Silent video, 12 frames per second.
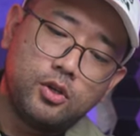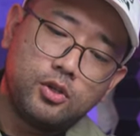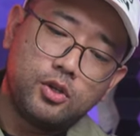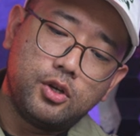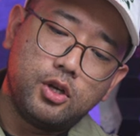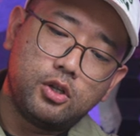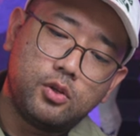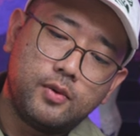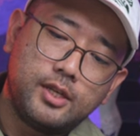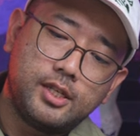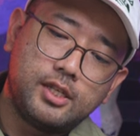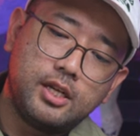So you
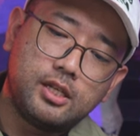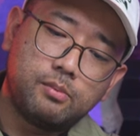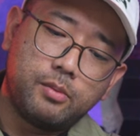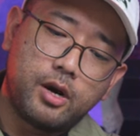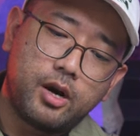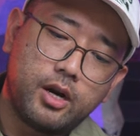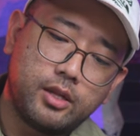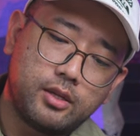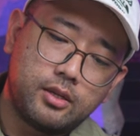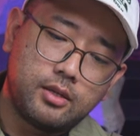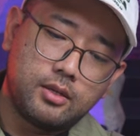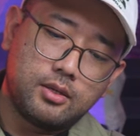twist this part,
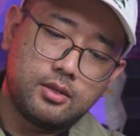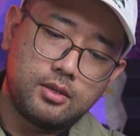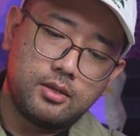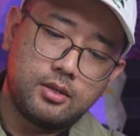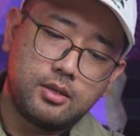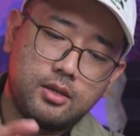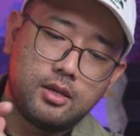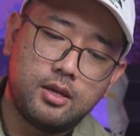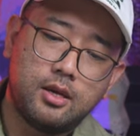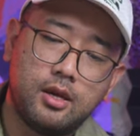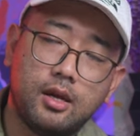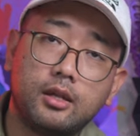
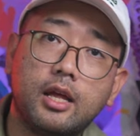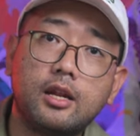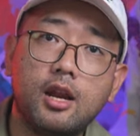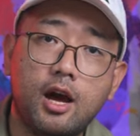then